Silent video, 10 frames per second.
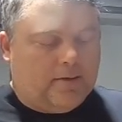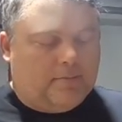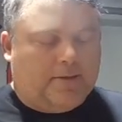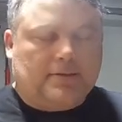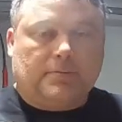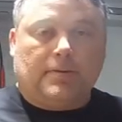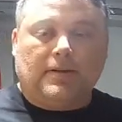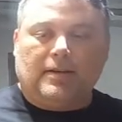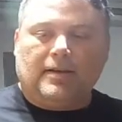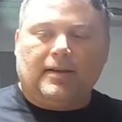But this is pretty
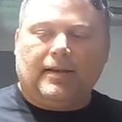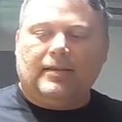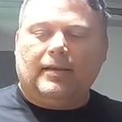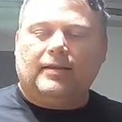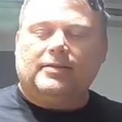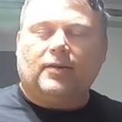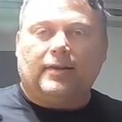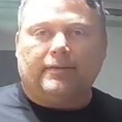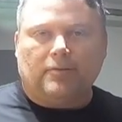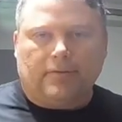good, and so I
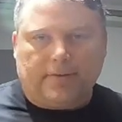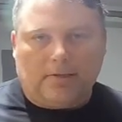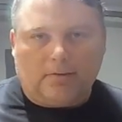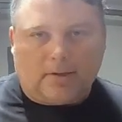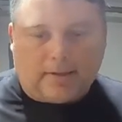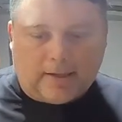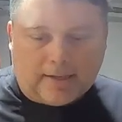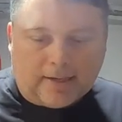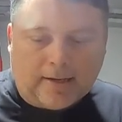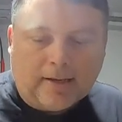left a review
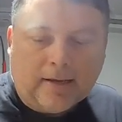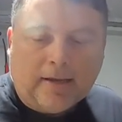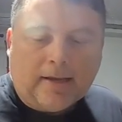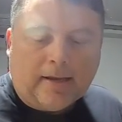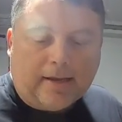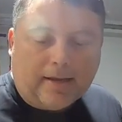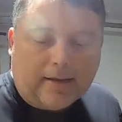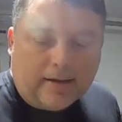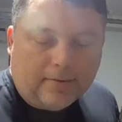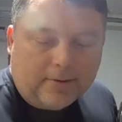online,
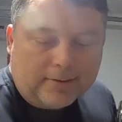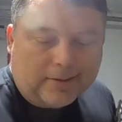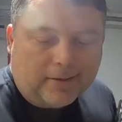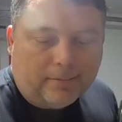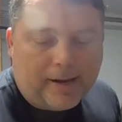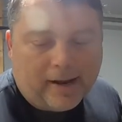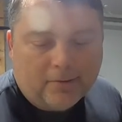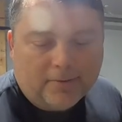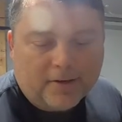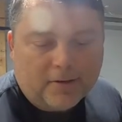and it wasn't a bad
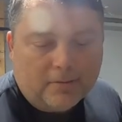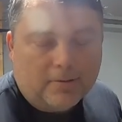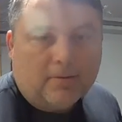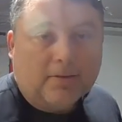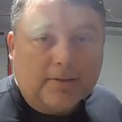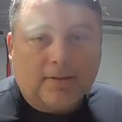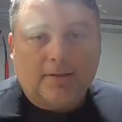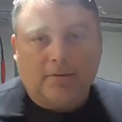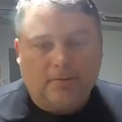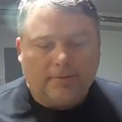review, but it wasn't a
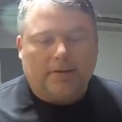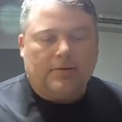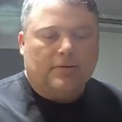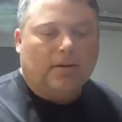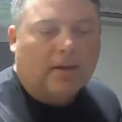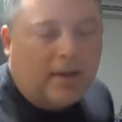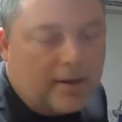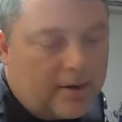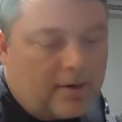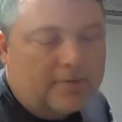good review.
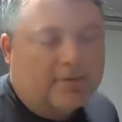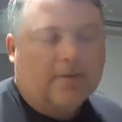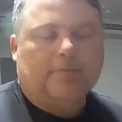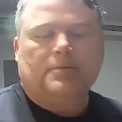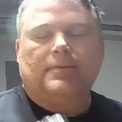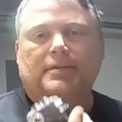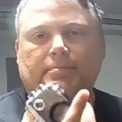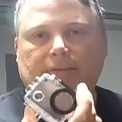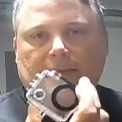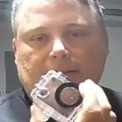And it also comes with this
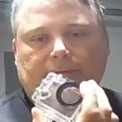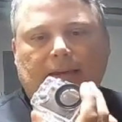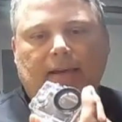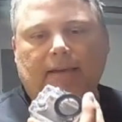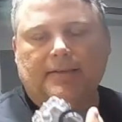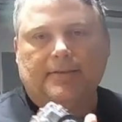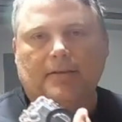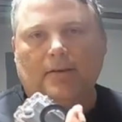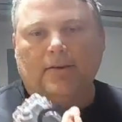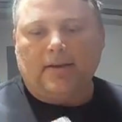protective case,
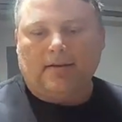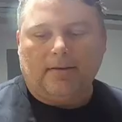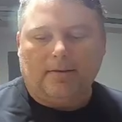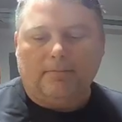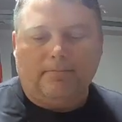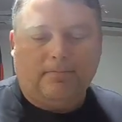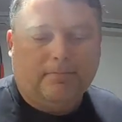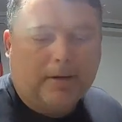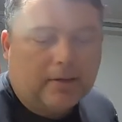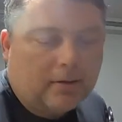so and a
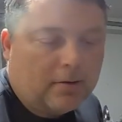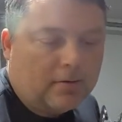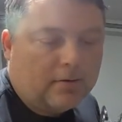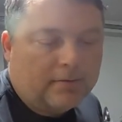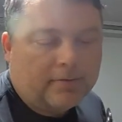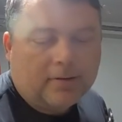buttload of